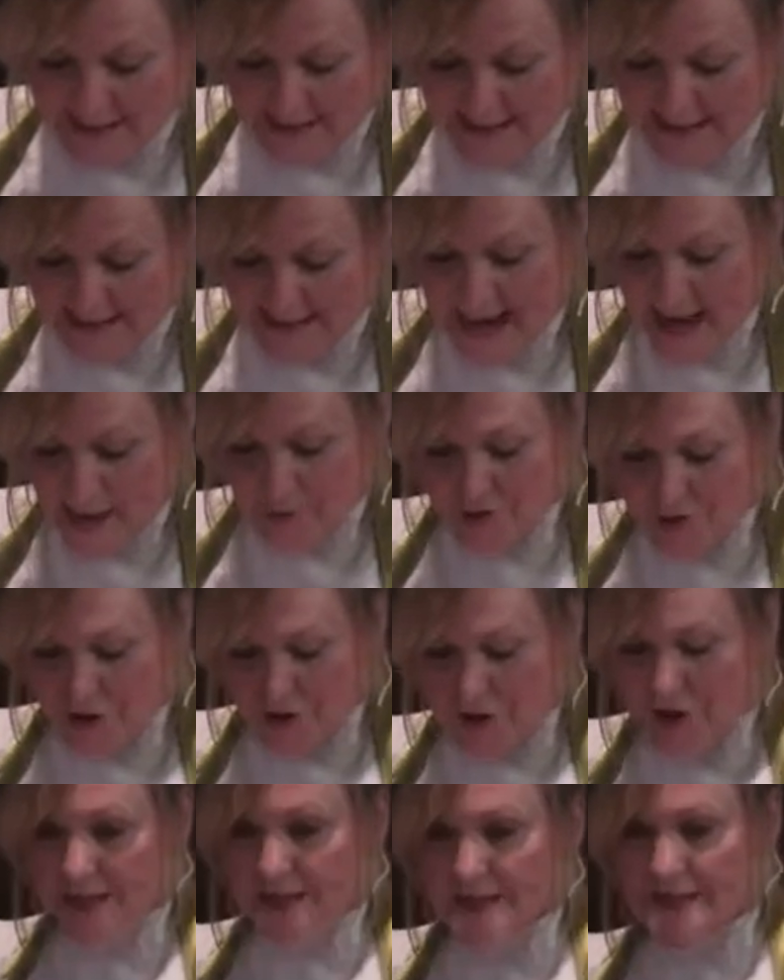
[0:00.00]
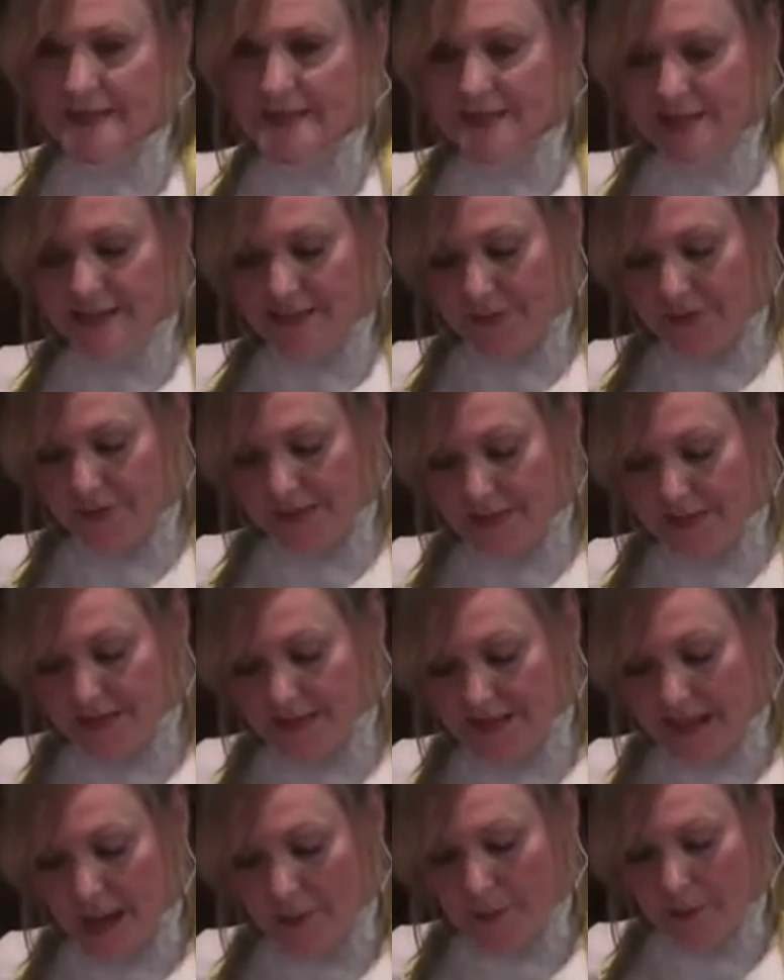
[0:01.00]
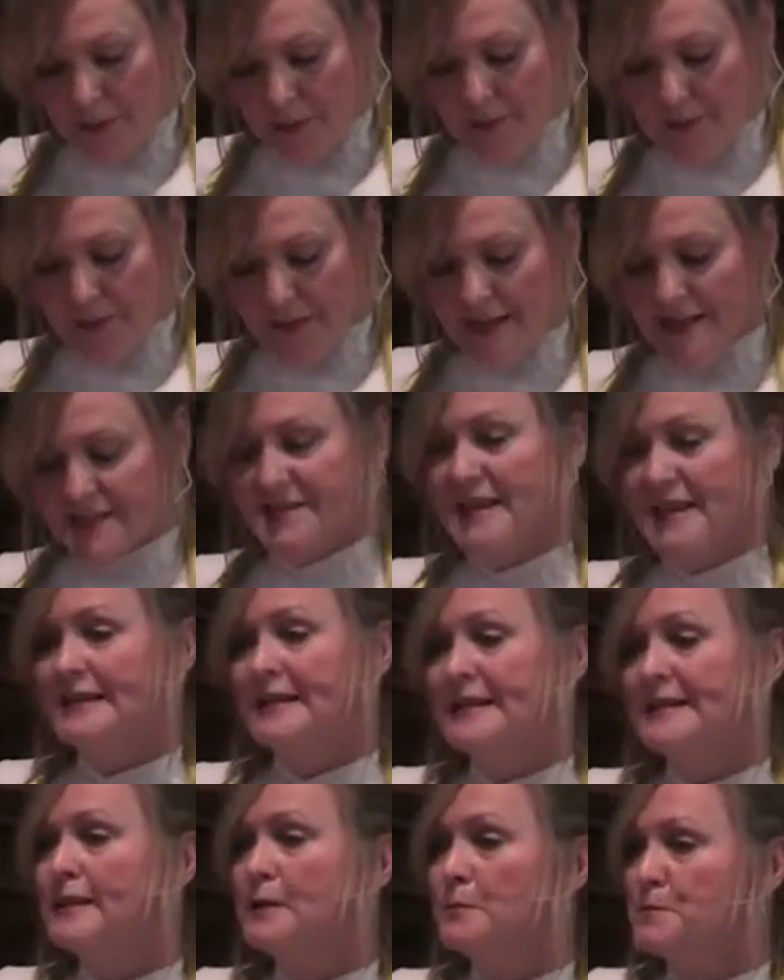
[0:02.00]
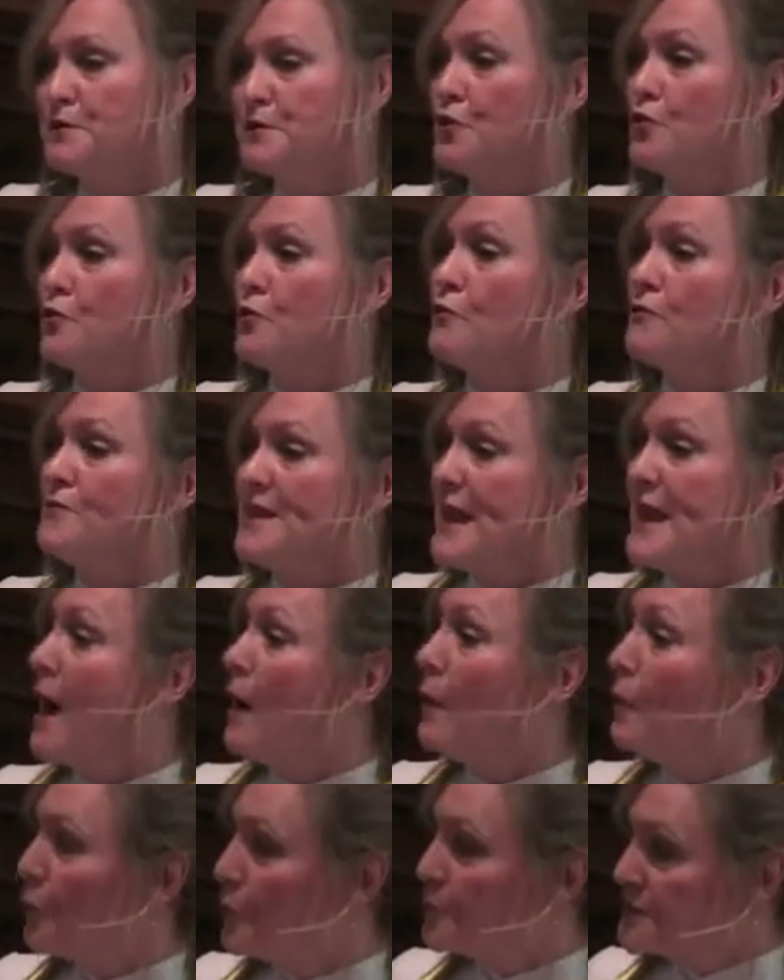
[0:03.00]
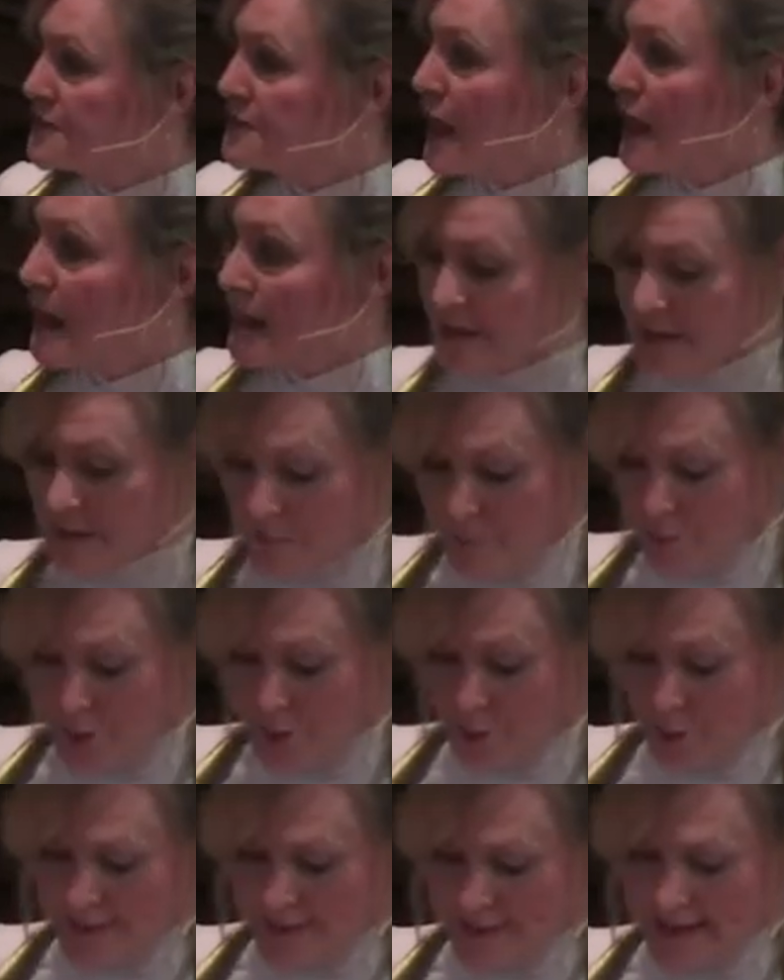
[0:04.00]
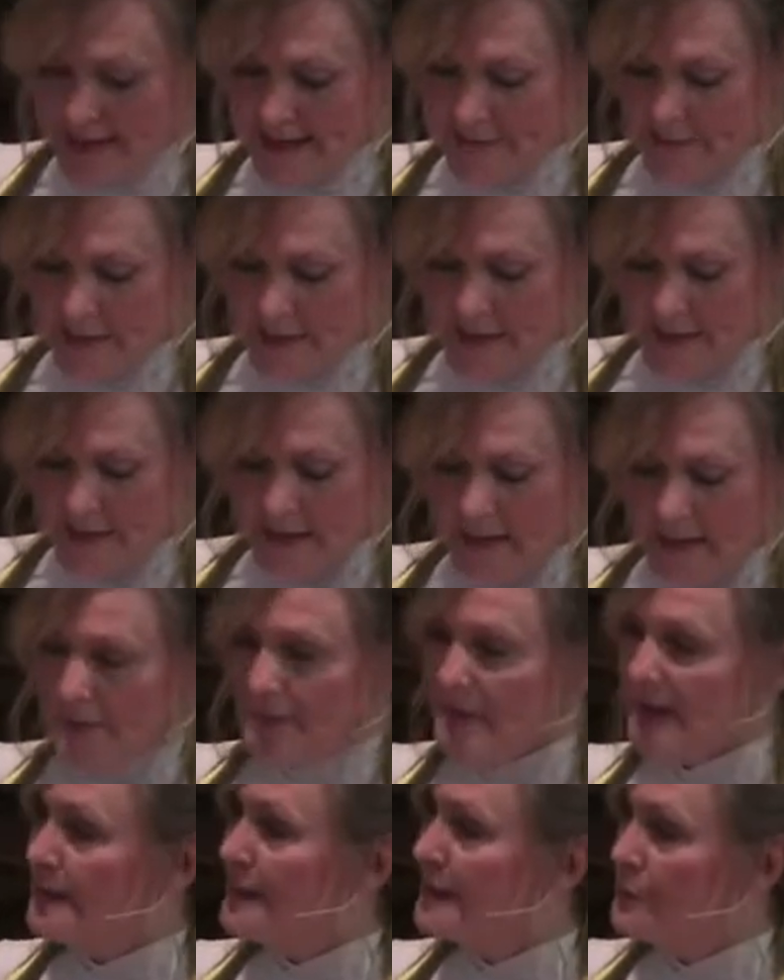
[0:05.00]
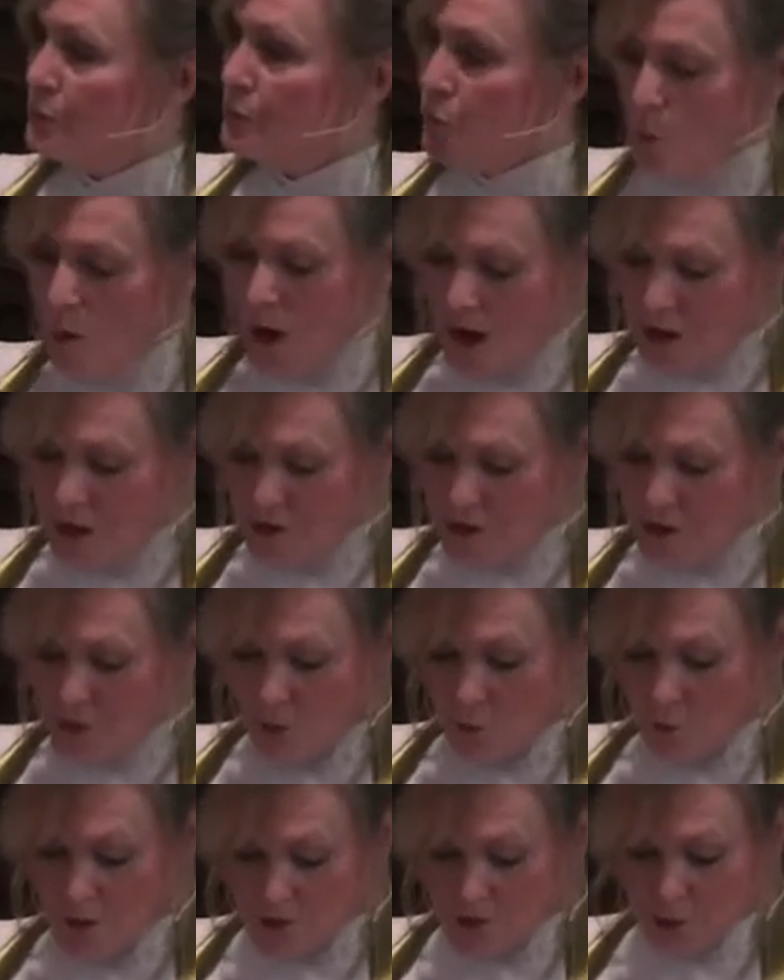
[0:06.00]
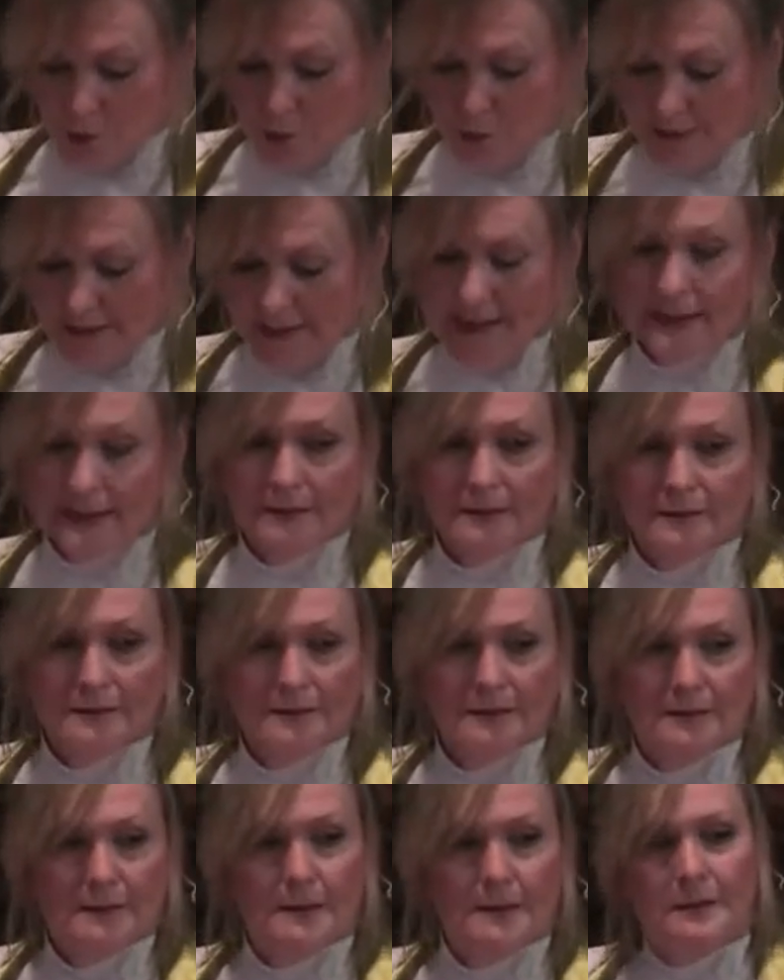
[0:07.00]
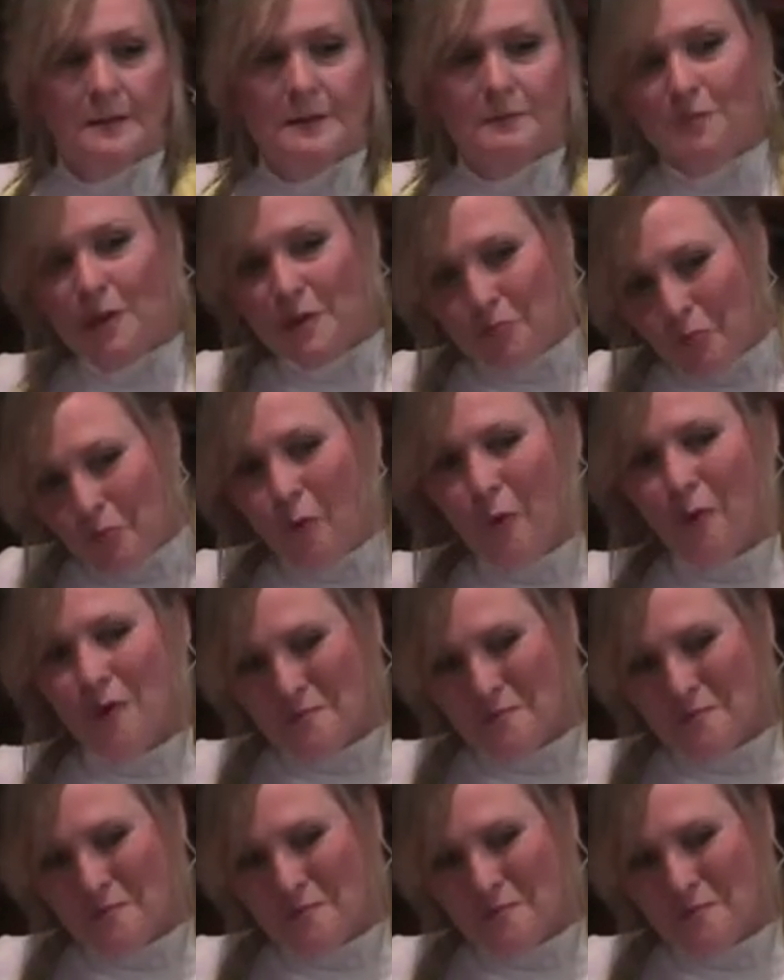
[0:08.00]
denounced Jesus and the disciples because they didn't observe the outward signs of purity. They didn't wash ritually, but more